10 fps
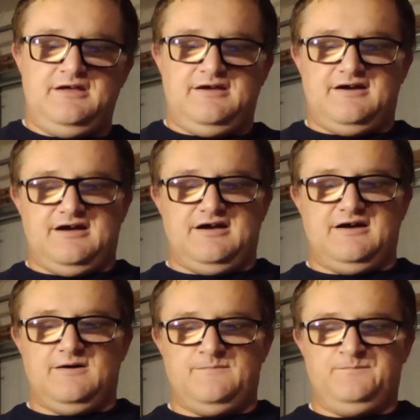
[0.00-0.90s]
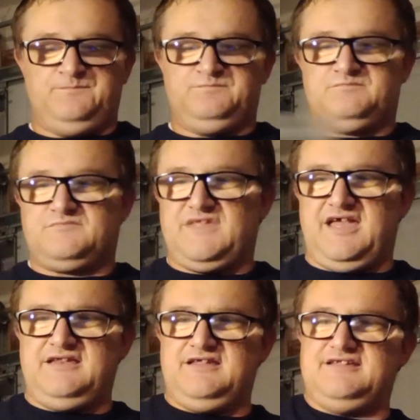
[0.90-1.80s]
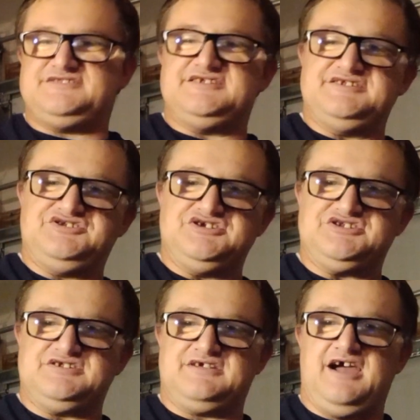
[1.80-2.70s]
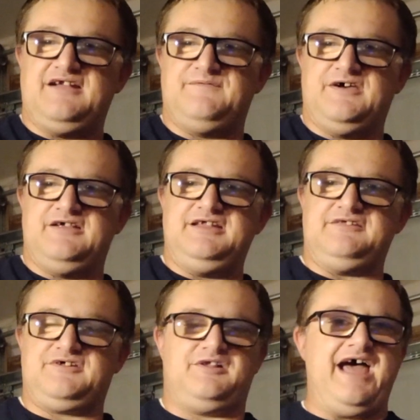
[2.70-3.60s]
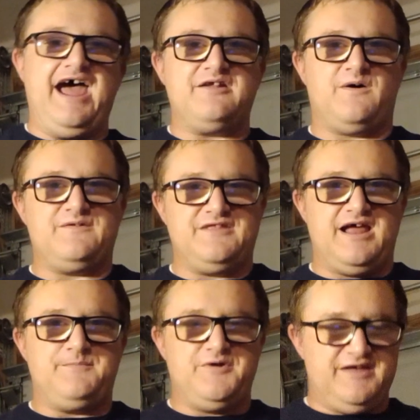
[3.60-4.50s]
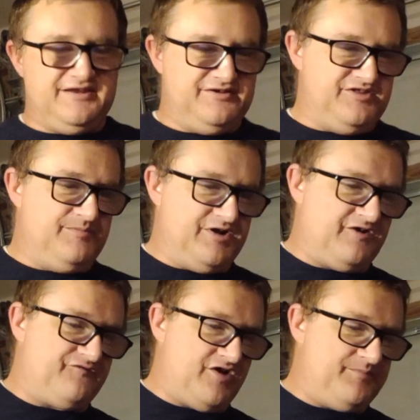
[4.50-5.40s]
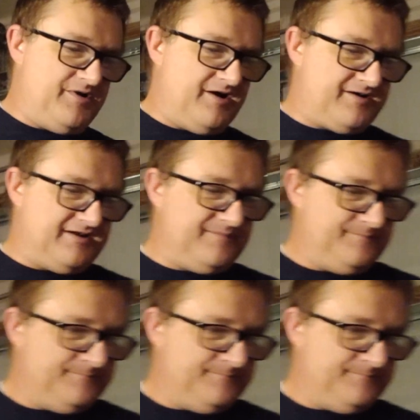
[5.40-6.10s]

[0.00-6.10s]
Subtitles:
And it's just kind of a neat little add-on that I put into the bigger front pocket.